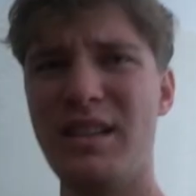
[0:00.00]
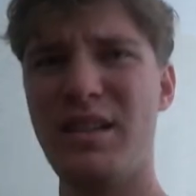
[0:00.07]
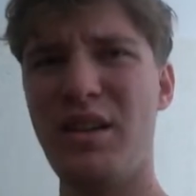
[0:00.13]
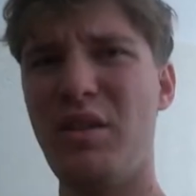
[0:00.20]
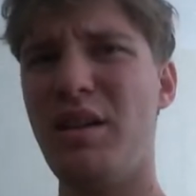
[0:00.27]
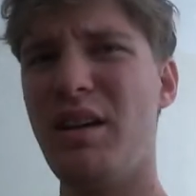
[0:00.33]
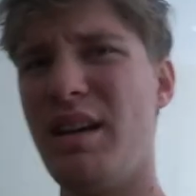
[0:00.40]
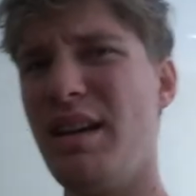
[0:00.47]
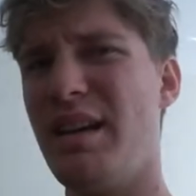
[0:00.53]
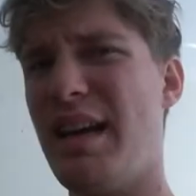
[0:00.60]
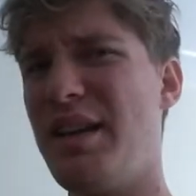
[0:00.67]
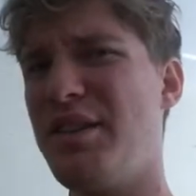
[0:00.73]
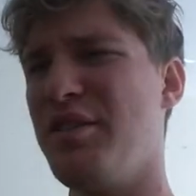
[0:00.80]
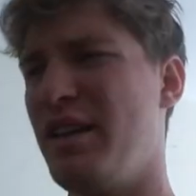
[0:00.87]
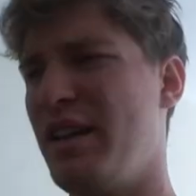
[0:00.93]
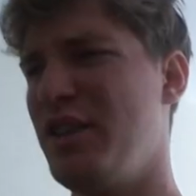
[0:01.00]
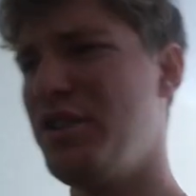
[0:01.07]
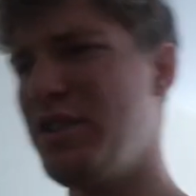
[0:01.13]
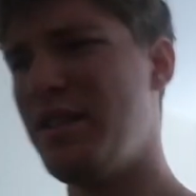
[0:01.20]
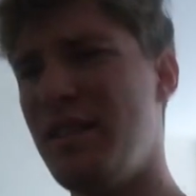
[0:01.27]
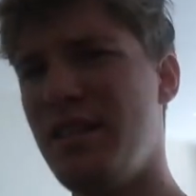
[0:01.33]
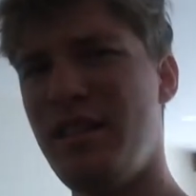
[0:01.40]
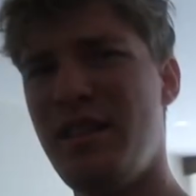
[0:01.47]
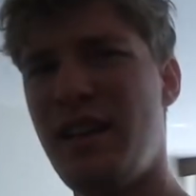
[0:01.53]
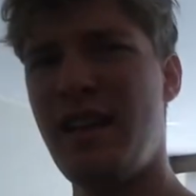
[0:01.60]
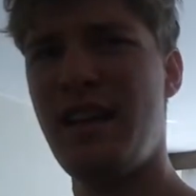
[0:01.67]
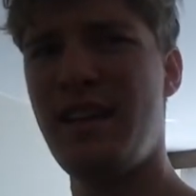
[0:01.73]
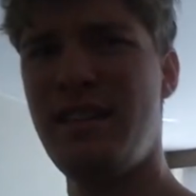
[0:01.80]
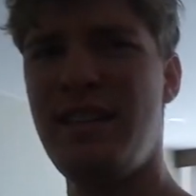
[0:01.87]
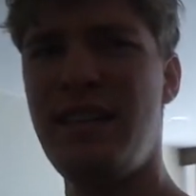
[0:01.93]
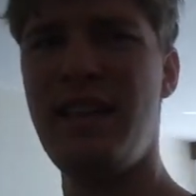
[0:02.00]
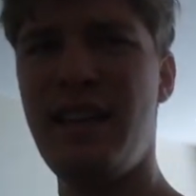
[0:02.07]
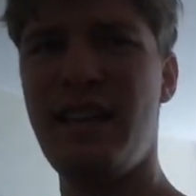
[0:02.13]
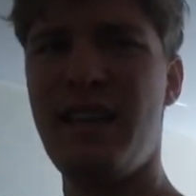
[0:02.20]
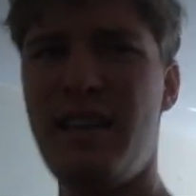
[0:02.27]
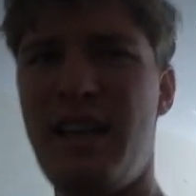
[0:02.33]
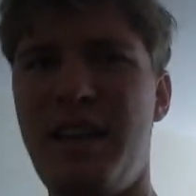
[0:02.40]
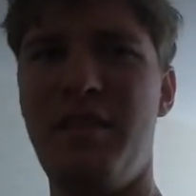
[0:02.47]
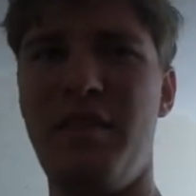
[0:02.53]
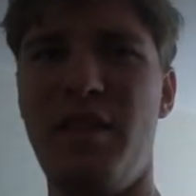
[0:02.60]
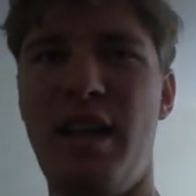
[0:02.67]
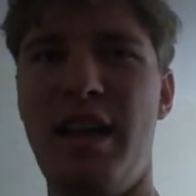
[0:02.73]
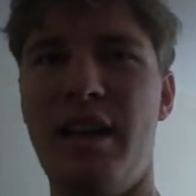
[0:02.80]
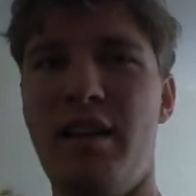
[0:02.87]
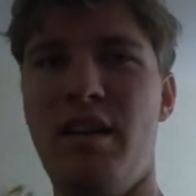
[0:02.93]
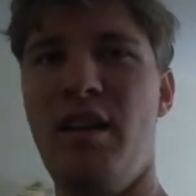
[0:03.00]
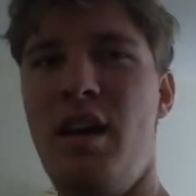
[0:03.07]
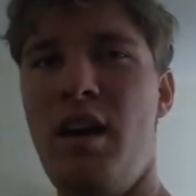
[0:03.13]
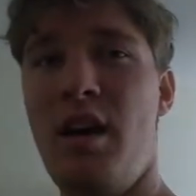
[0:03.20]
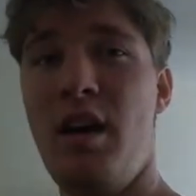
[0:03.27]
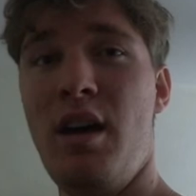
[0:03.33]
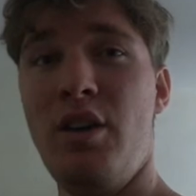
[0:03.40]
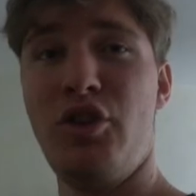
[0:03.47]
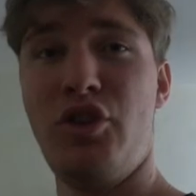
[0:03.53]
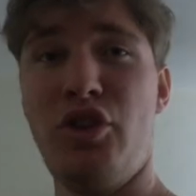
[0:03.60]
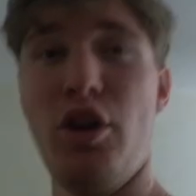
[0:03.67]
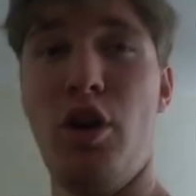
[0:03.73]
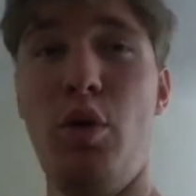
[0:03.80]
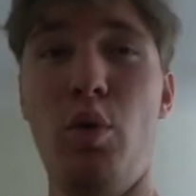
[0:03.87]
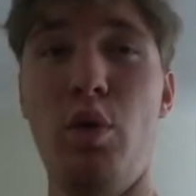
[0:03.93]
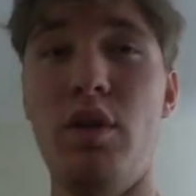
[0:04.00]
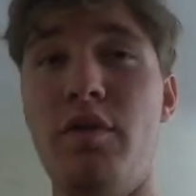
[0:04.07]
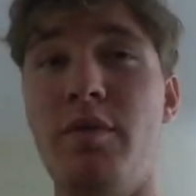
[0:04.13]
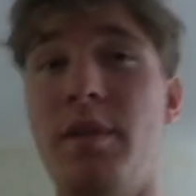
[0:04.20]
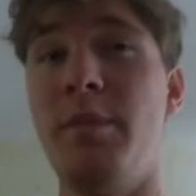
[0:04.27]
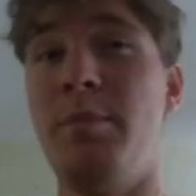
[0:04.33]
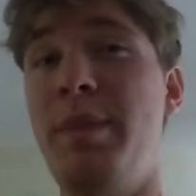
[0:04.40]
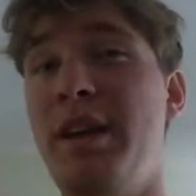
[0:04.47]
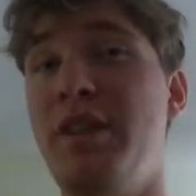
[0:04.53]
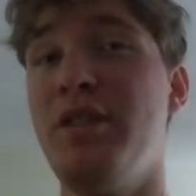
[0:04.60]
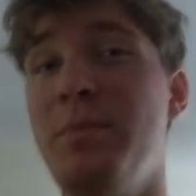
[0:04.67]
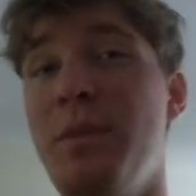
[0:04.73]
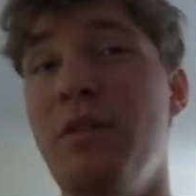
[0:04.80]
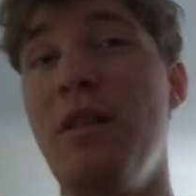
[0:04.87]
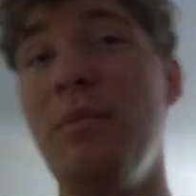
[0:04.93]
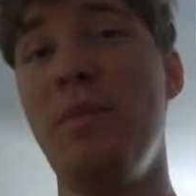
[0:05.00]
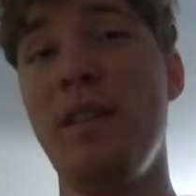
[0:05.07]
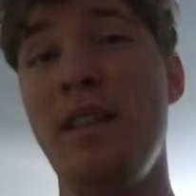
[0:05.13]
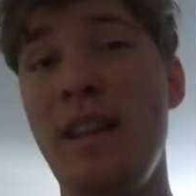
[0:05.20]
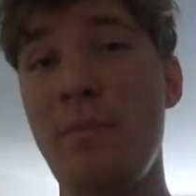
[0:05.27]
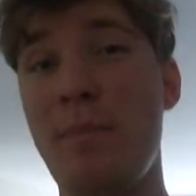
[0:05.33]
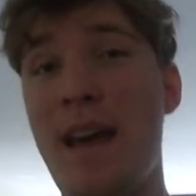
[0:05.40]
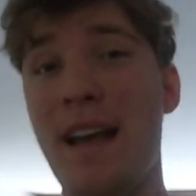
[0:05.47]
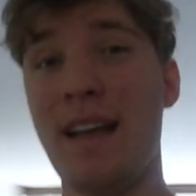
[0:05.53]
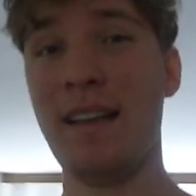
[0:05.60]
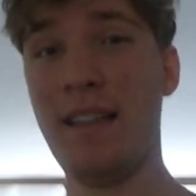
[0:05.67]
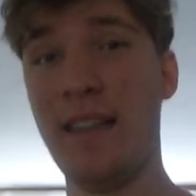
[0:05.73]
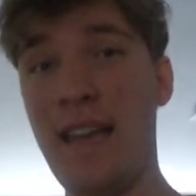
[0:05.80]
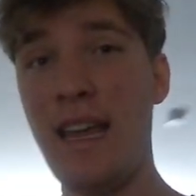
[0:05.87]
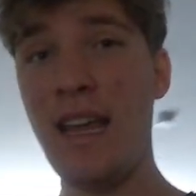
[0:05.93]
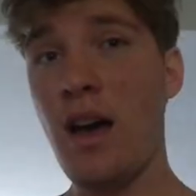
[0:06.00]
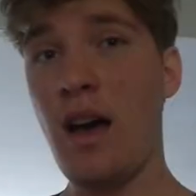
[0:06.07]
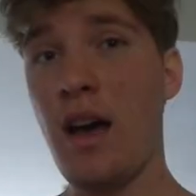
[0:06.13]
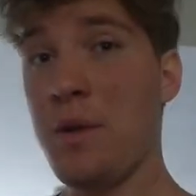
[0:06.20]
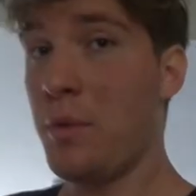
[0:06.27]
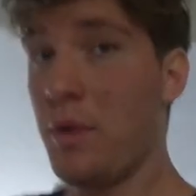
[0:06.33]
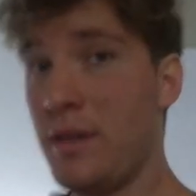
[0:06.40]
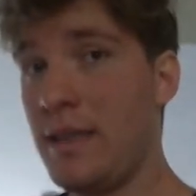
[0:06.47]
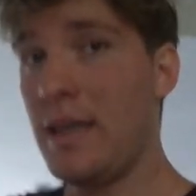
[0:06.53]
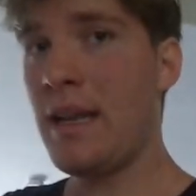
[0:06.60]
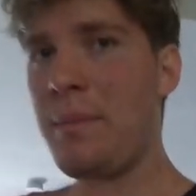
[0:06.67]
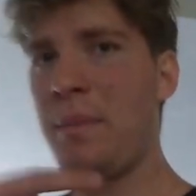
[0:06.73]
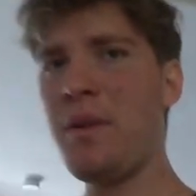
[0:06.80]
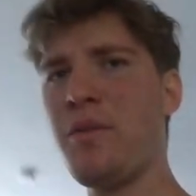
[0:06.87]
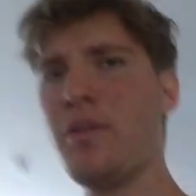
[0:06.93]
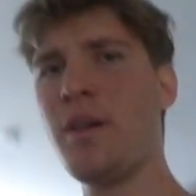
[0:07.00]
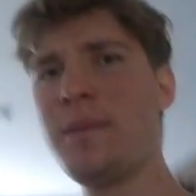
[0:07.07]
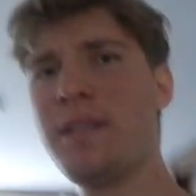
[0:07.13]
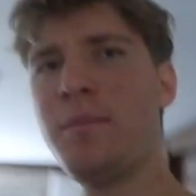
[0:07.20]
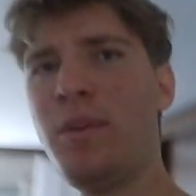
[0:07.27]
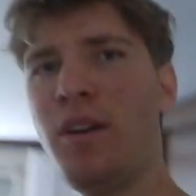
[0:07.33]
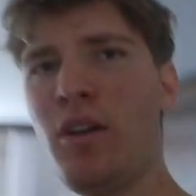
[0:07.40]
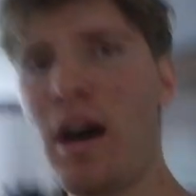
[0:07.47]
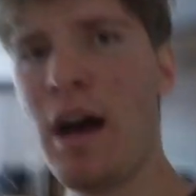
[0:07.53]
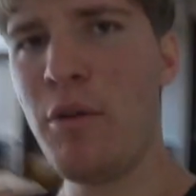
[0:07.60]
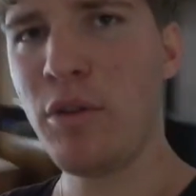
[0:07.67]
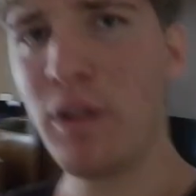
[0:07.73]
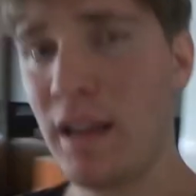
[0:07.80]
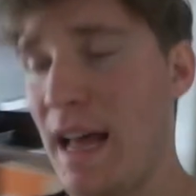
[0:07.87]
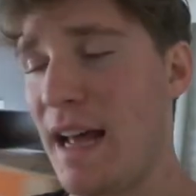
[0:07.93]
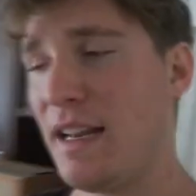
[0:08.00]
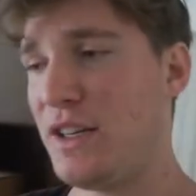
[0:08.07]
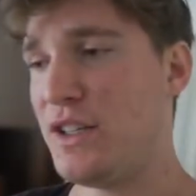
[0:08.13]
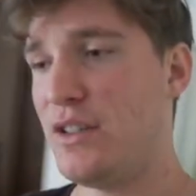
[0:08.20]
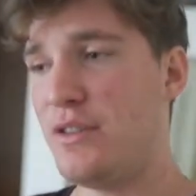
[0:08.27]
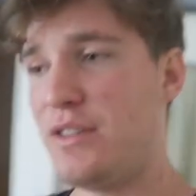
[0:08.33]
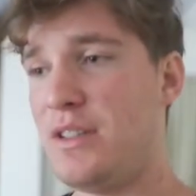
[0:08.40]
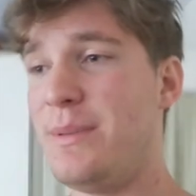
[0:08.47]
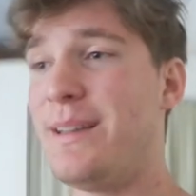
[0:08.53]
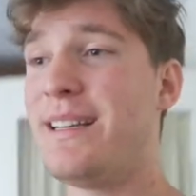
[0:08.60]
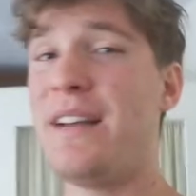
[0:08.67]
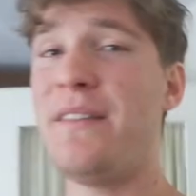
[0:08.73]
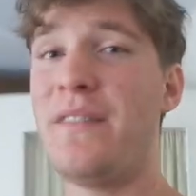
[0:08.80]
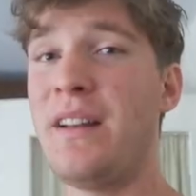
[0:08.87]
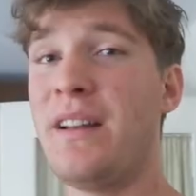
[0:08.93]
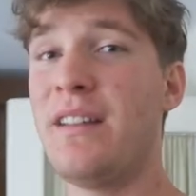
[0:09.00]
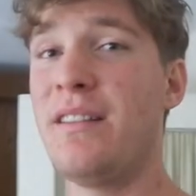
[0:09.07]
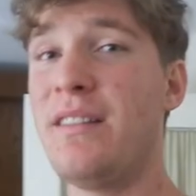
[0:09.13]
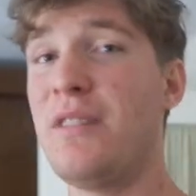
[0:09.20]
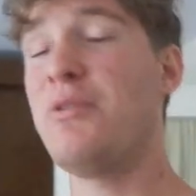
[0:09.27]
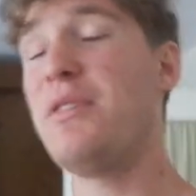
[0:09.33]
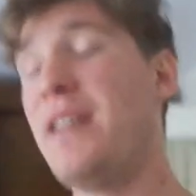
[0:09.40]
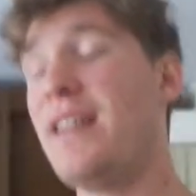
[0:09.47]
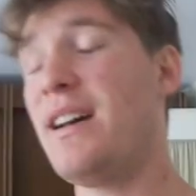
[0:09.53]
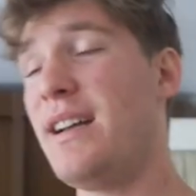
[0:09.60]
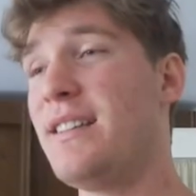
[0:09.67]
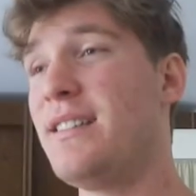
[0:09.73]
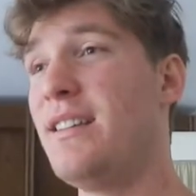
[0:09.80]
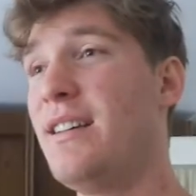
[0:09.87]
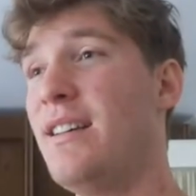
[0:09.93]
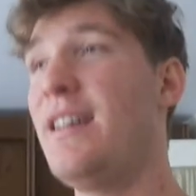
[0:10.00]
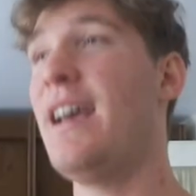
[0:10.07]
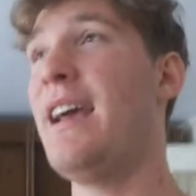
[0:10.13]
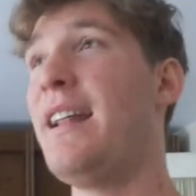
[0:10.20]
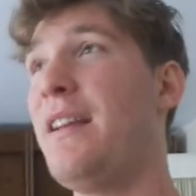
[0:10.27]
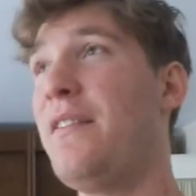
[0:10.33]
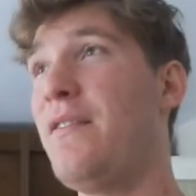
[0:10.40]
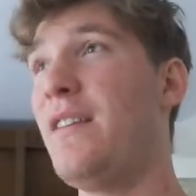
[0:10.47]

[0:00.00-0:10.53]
So in case you're interested in like seeing a kind of a, like a show of the pictures my grandpa did back in the day, and you want to see that, let me know in the comments down below. I would gladly show it to you because I think they're really nice and I